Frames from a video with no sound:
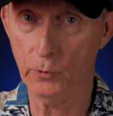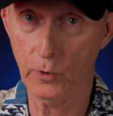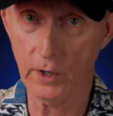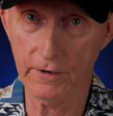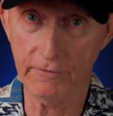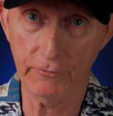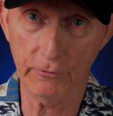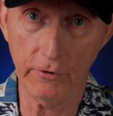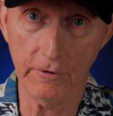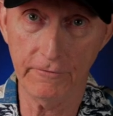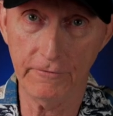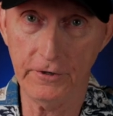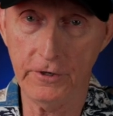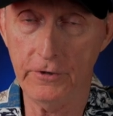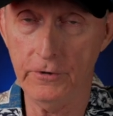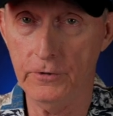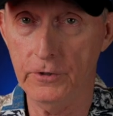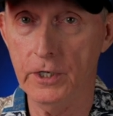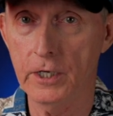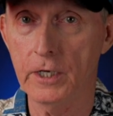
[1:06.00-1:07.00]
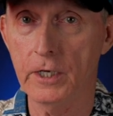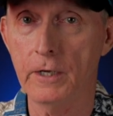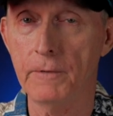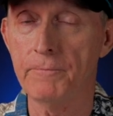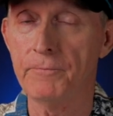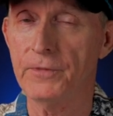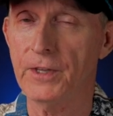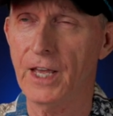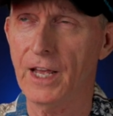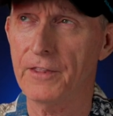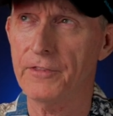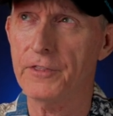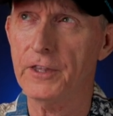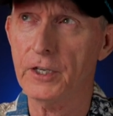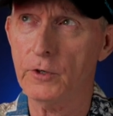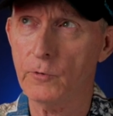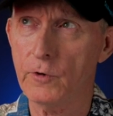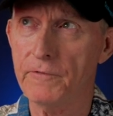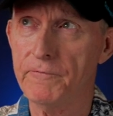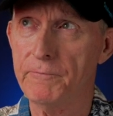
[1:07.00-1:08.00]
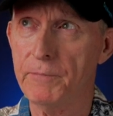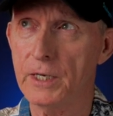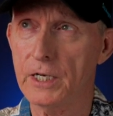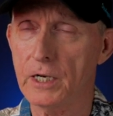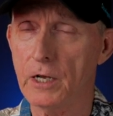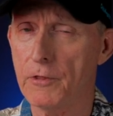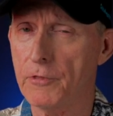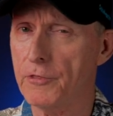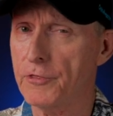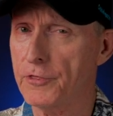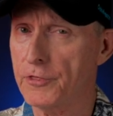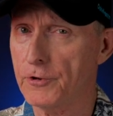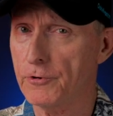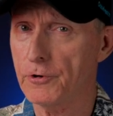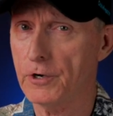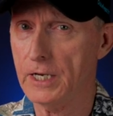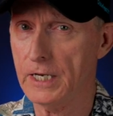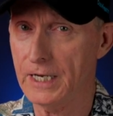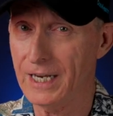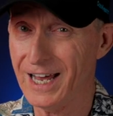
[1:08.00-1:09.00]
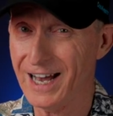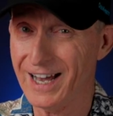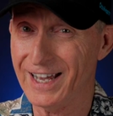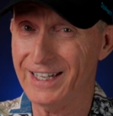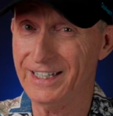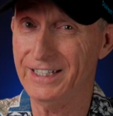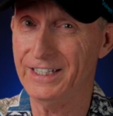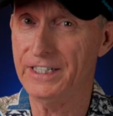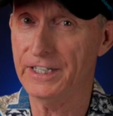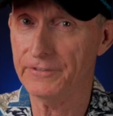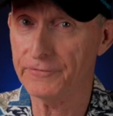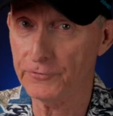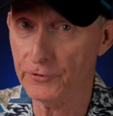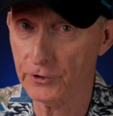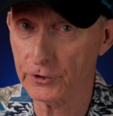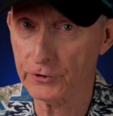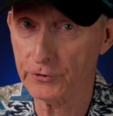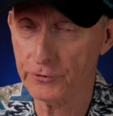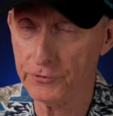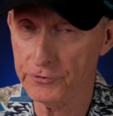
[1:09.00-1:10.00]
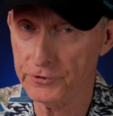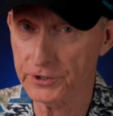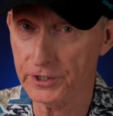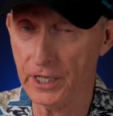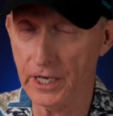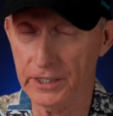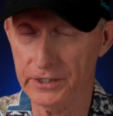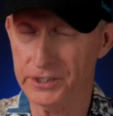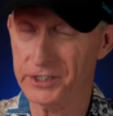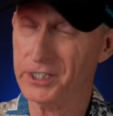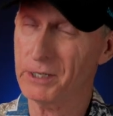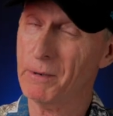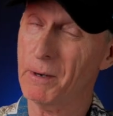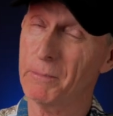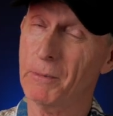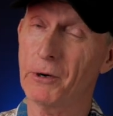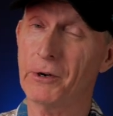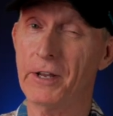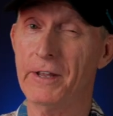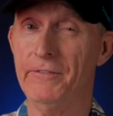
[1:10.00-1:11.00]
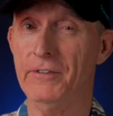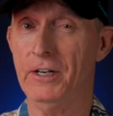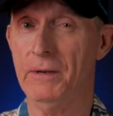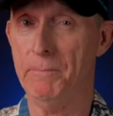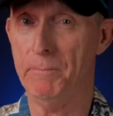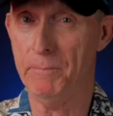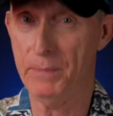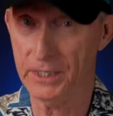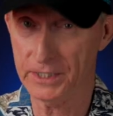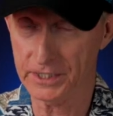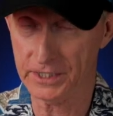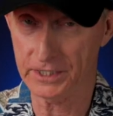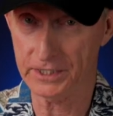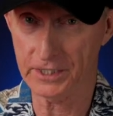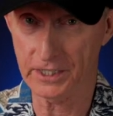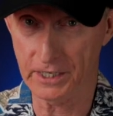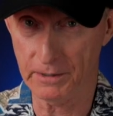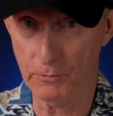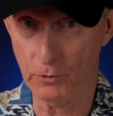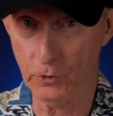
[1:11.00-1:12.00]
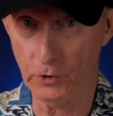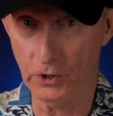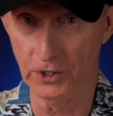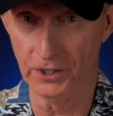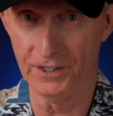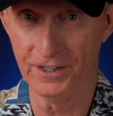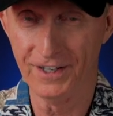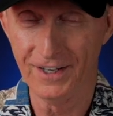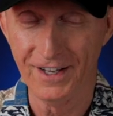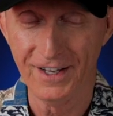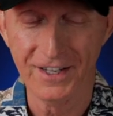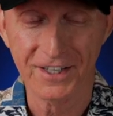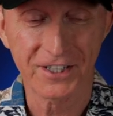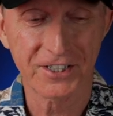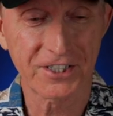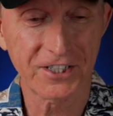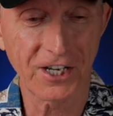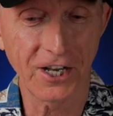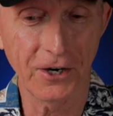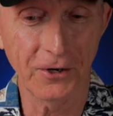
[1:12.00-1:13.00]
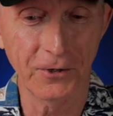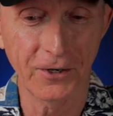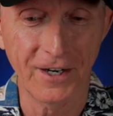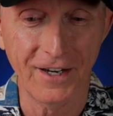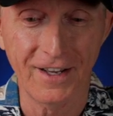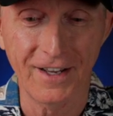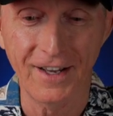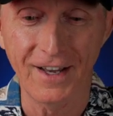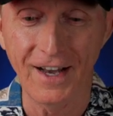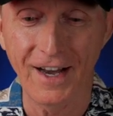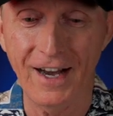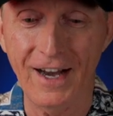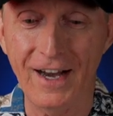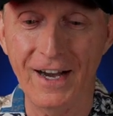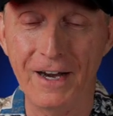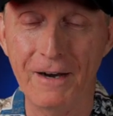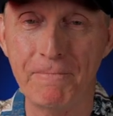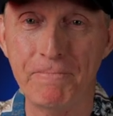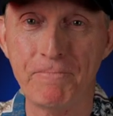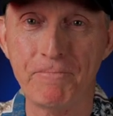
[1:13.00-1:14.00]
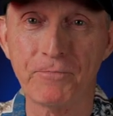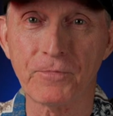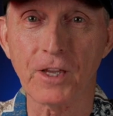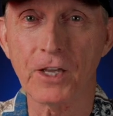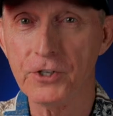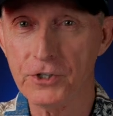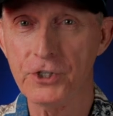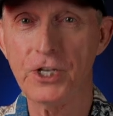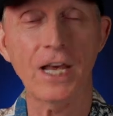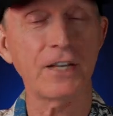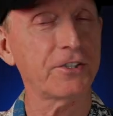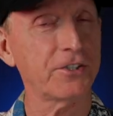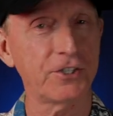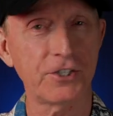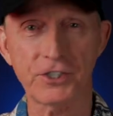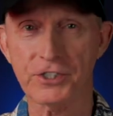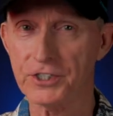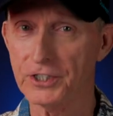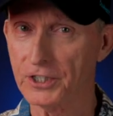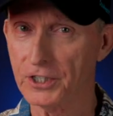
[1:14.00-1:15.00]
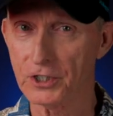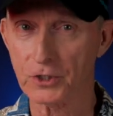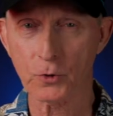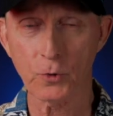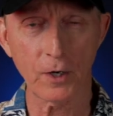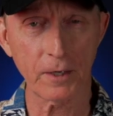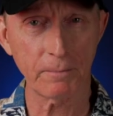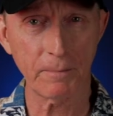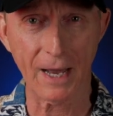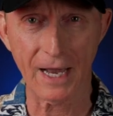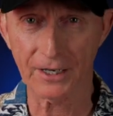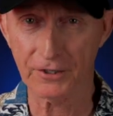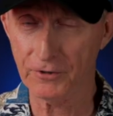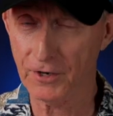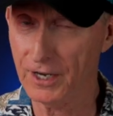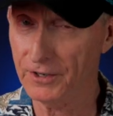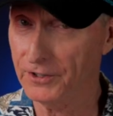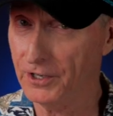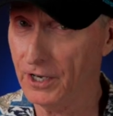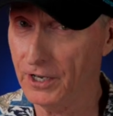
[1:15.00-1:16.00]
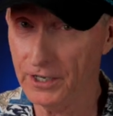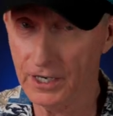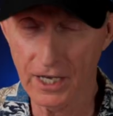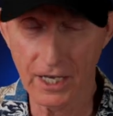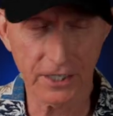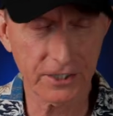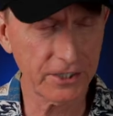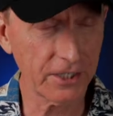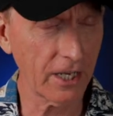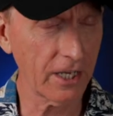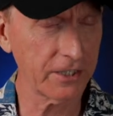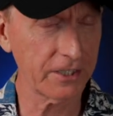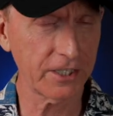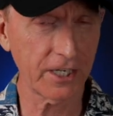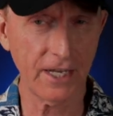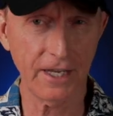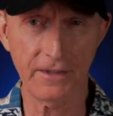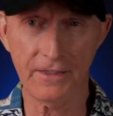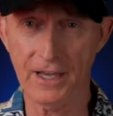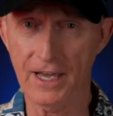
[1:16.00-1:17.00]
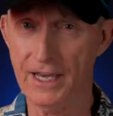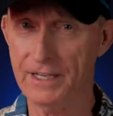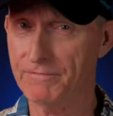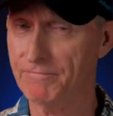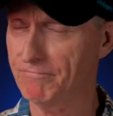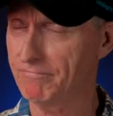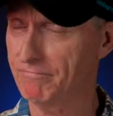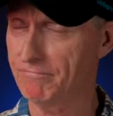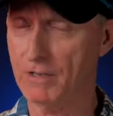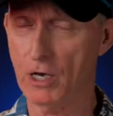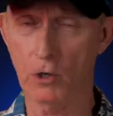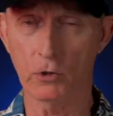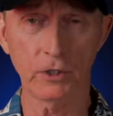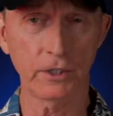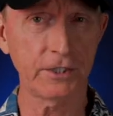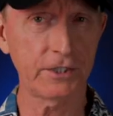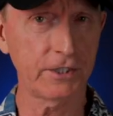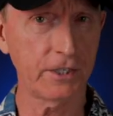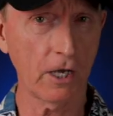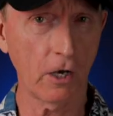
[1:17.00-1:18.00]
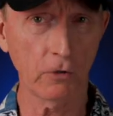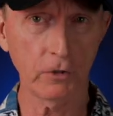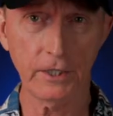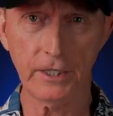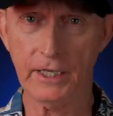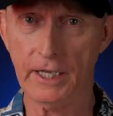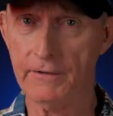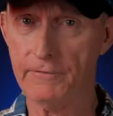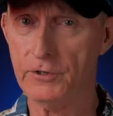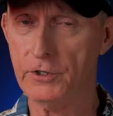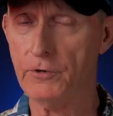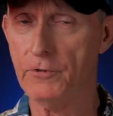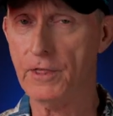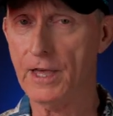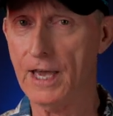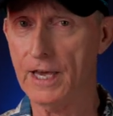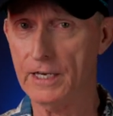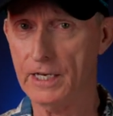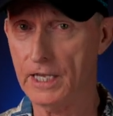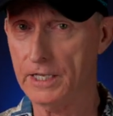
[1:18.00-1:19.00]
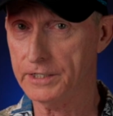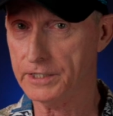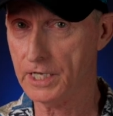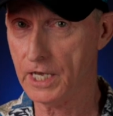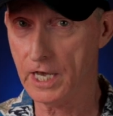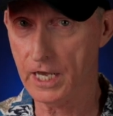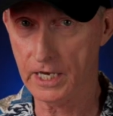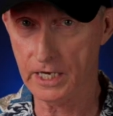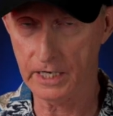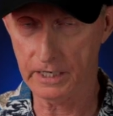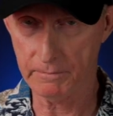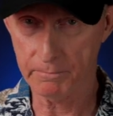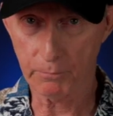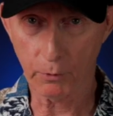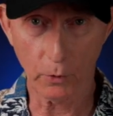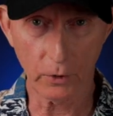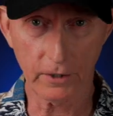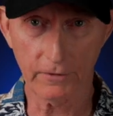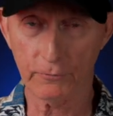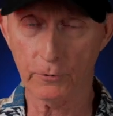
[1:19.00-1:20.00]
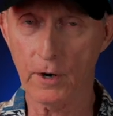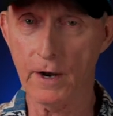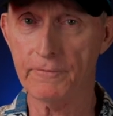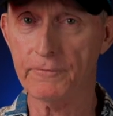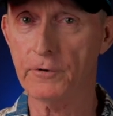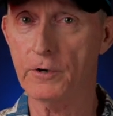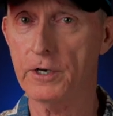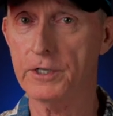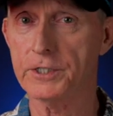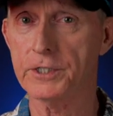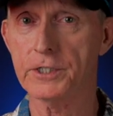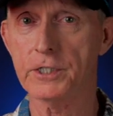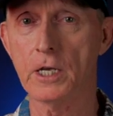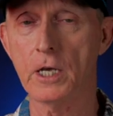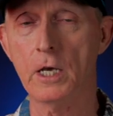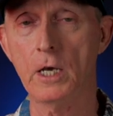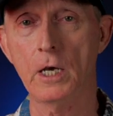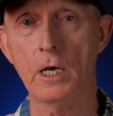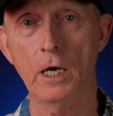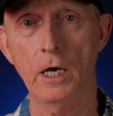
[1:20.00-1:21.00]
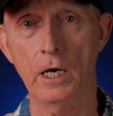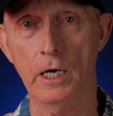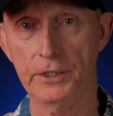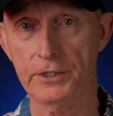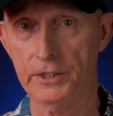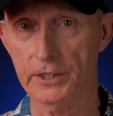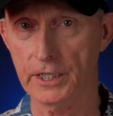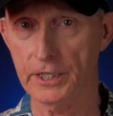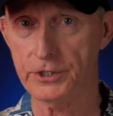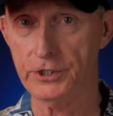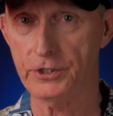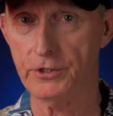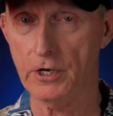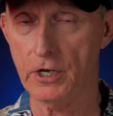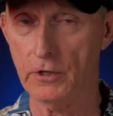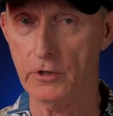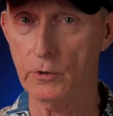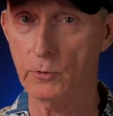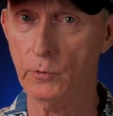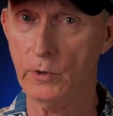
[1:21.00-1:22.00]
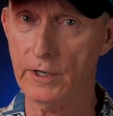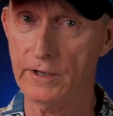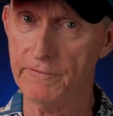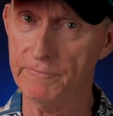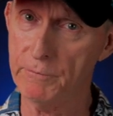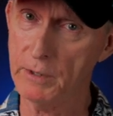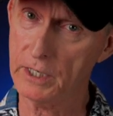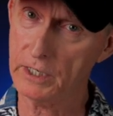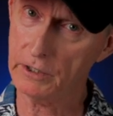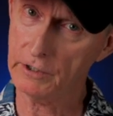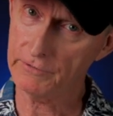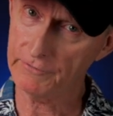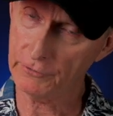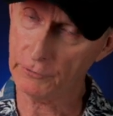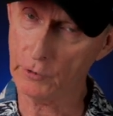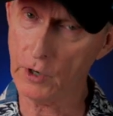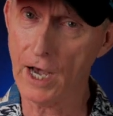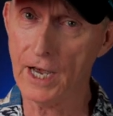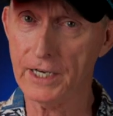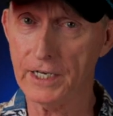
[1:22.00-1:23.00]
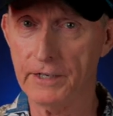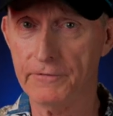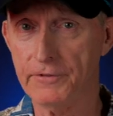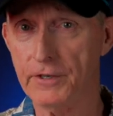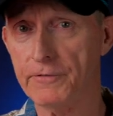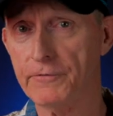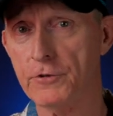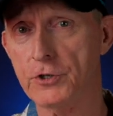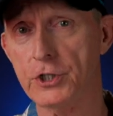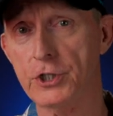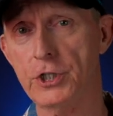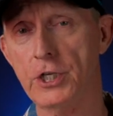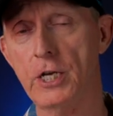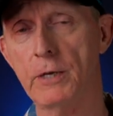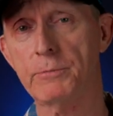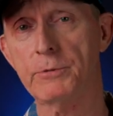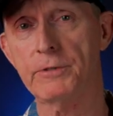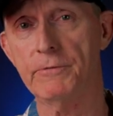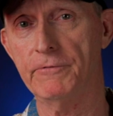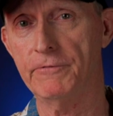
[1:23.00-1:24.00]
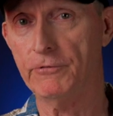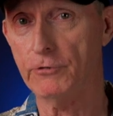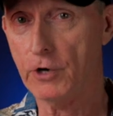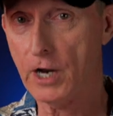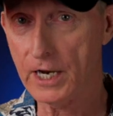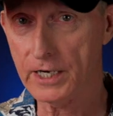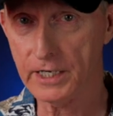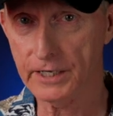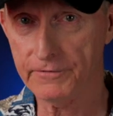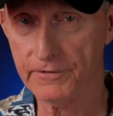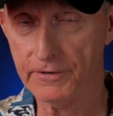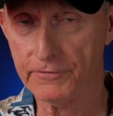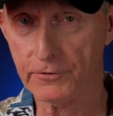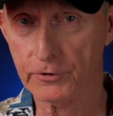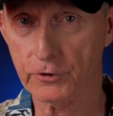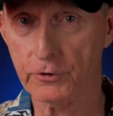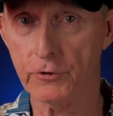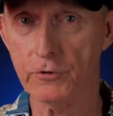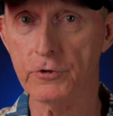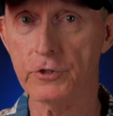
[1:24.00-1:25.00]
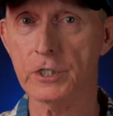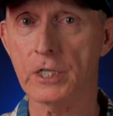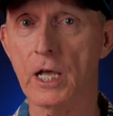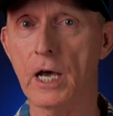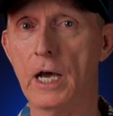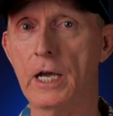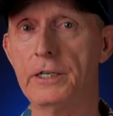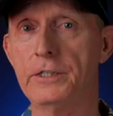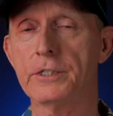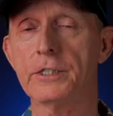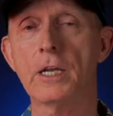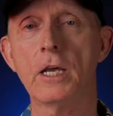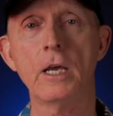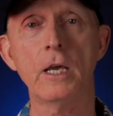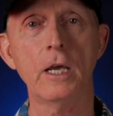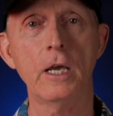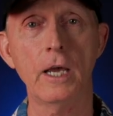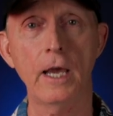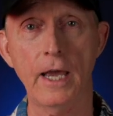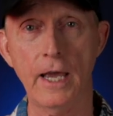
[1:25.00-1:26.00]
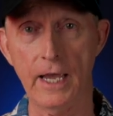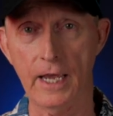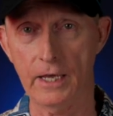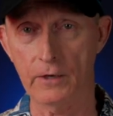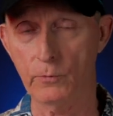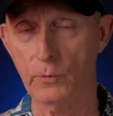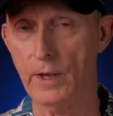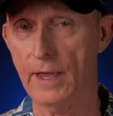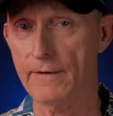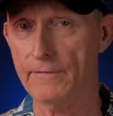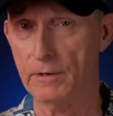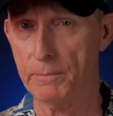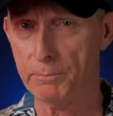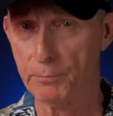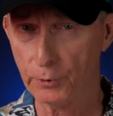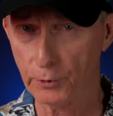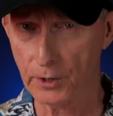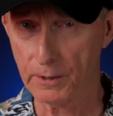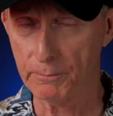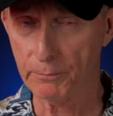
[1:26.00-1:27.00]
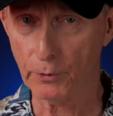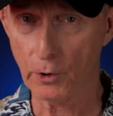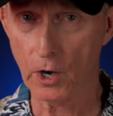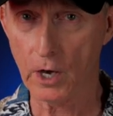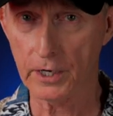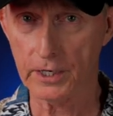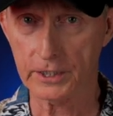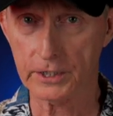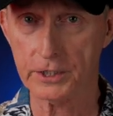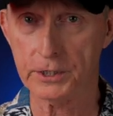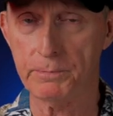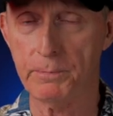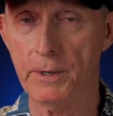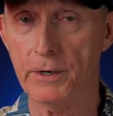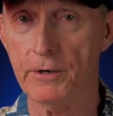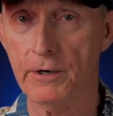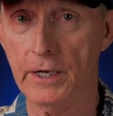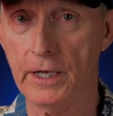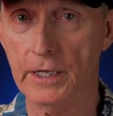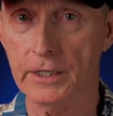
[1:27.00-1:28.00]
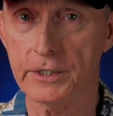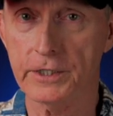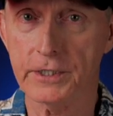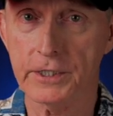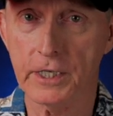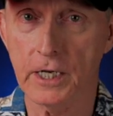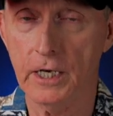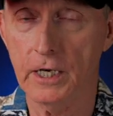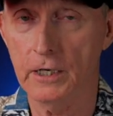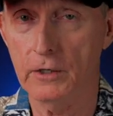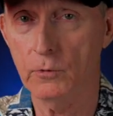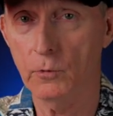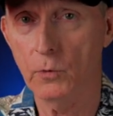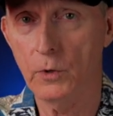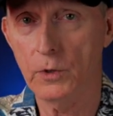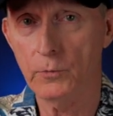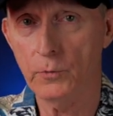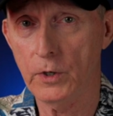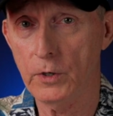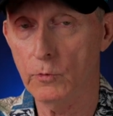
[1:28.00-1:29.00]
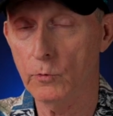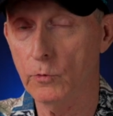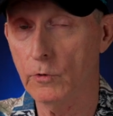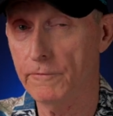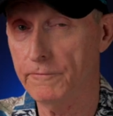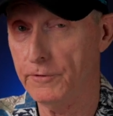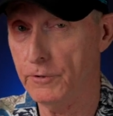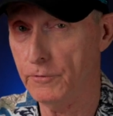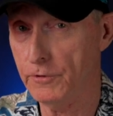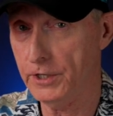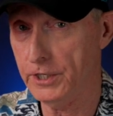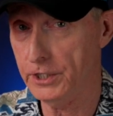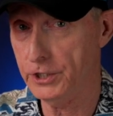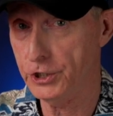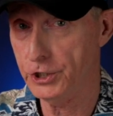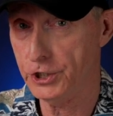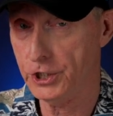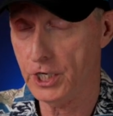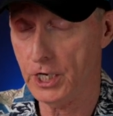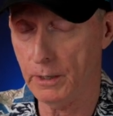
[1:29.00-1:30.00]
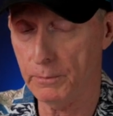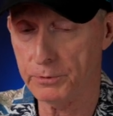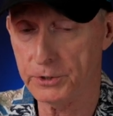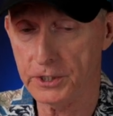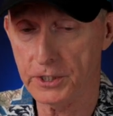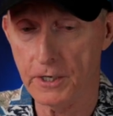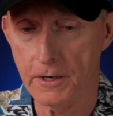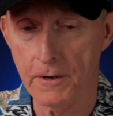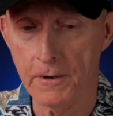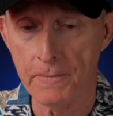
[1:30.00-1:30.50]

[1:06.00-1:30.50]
we've reviewed. I think we've been on 39 different cruise lines. Some of them aren't even in business anymore. So just a little quick background on us, not saying that, only giving you that as a point of reference to let you know that we've been on a variety of different ships, variety of different cruise lines, and we have a pretty broad experience when we review these ships.